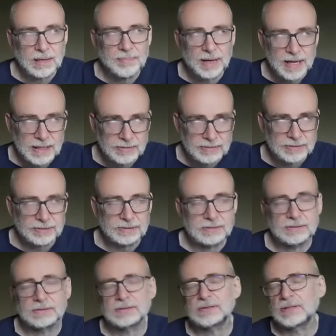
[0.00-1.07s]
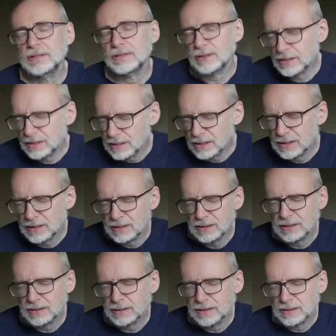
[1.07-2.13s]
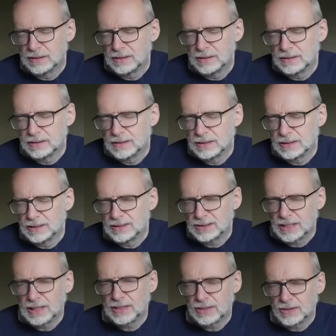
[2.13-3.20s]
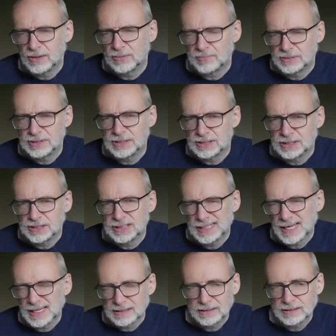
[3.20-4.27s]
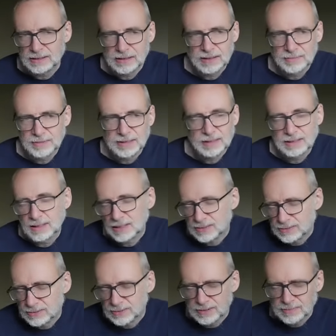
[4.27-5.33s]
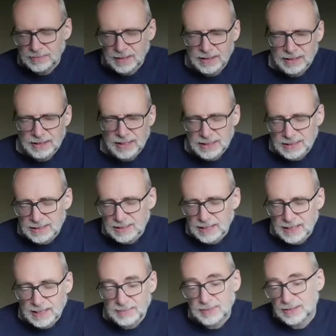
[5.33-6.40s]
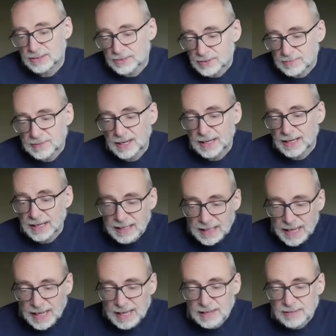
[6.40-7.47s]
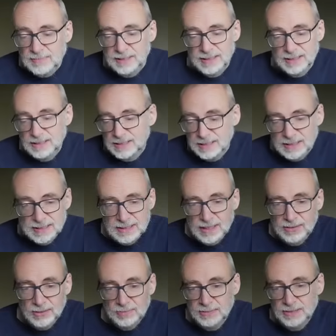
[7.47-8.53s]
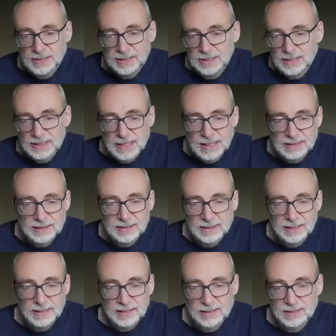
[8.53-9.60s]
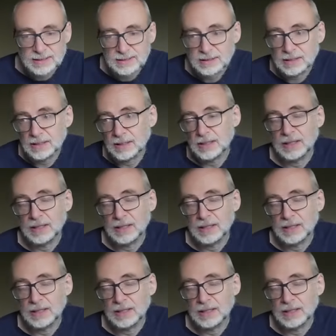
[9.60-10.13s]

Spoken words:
about the Sun opposition Saturn. I mean, I talked about it yesterday. I'm going to talk about it again, because Sun opposition Saturn is